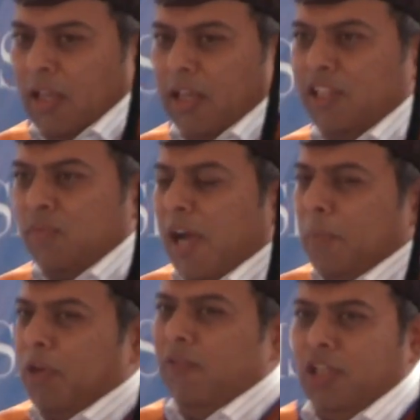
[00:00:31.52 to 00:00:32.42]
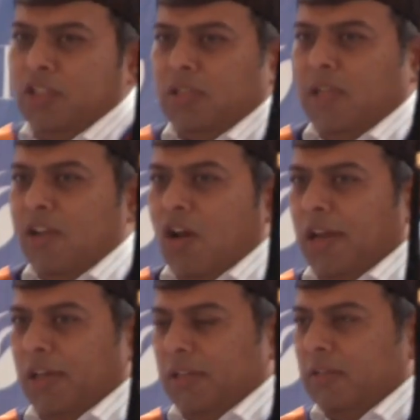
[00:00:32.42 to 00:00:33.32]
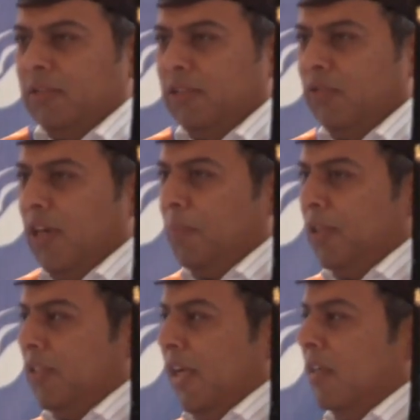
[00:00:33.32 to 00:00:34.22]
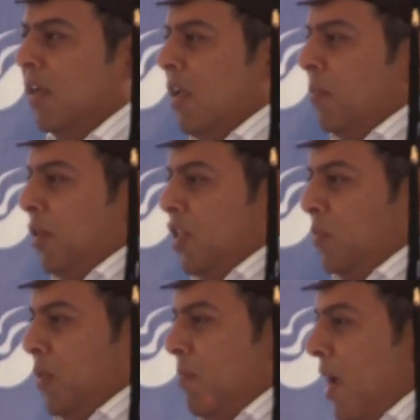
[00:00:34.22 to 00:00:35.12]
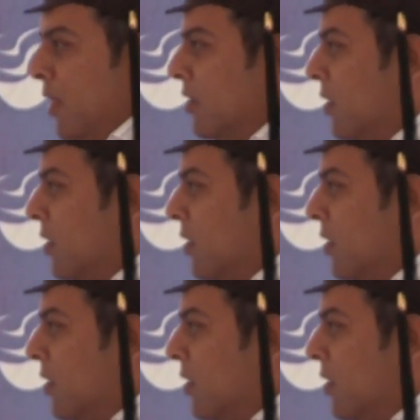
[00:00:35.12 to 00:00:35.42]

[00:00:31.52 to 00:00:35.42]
It's my privilege and honor to represent PGP Max